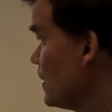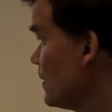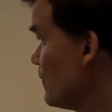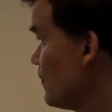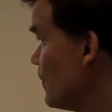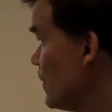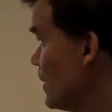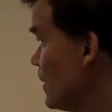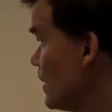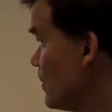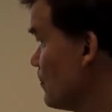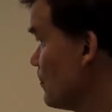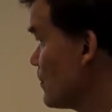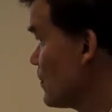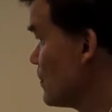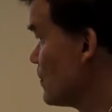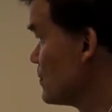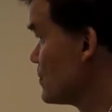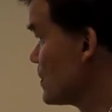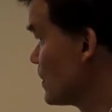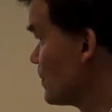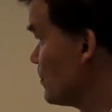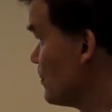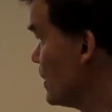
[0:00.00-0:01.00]
the final
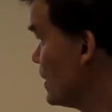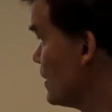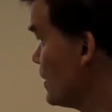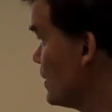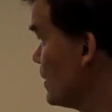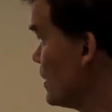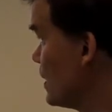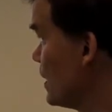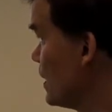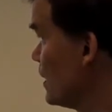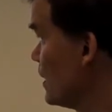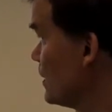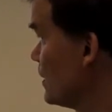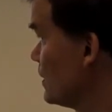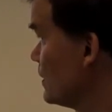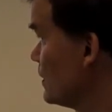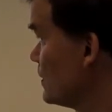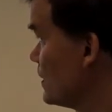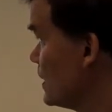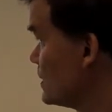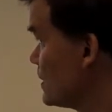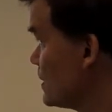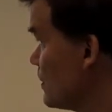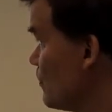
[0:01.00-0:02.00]
project, but
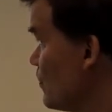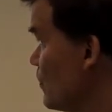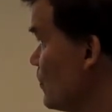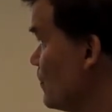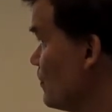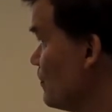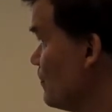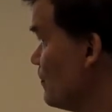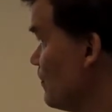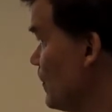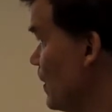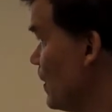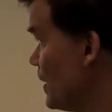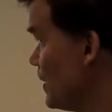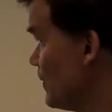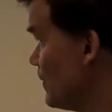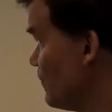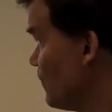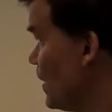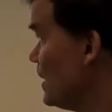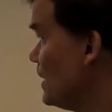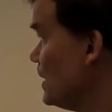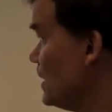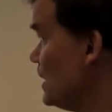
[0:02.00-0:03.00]
there's some more
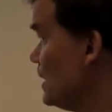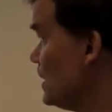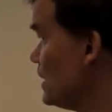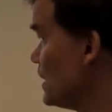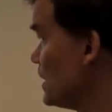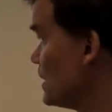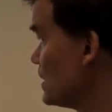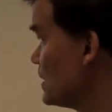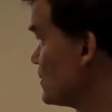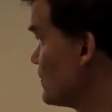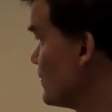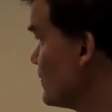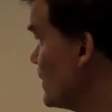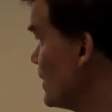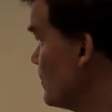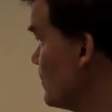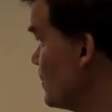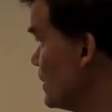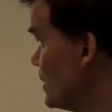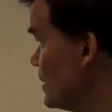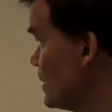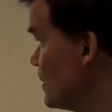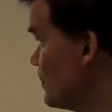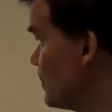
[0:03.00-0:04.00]
fine details
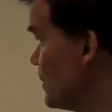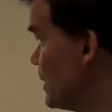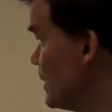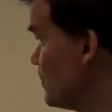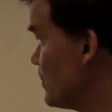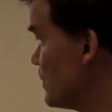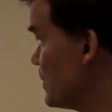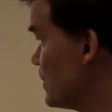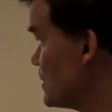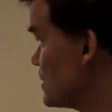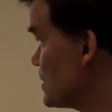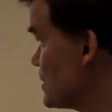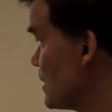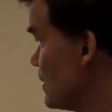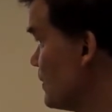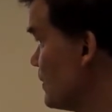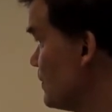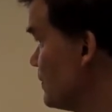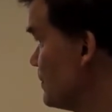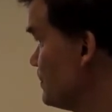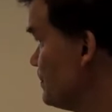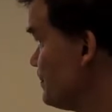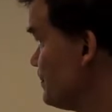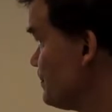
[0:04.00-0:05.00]
available in the paper itself.
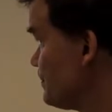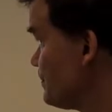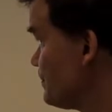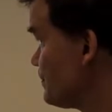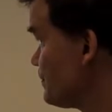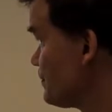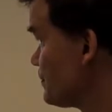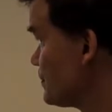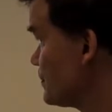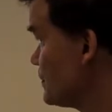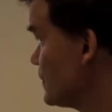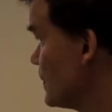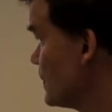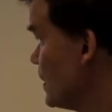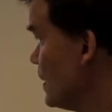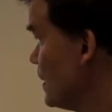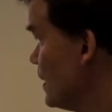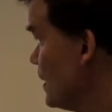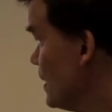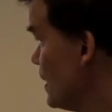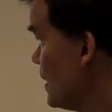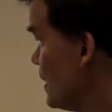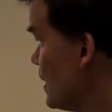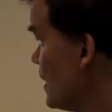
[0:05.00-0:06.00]

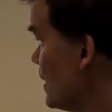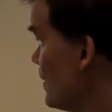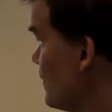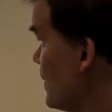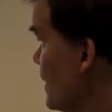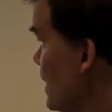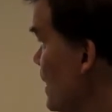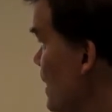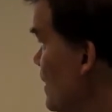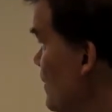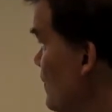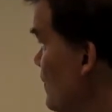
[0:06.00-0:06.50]
And then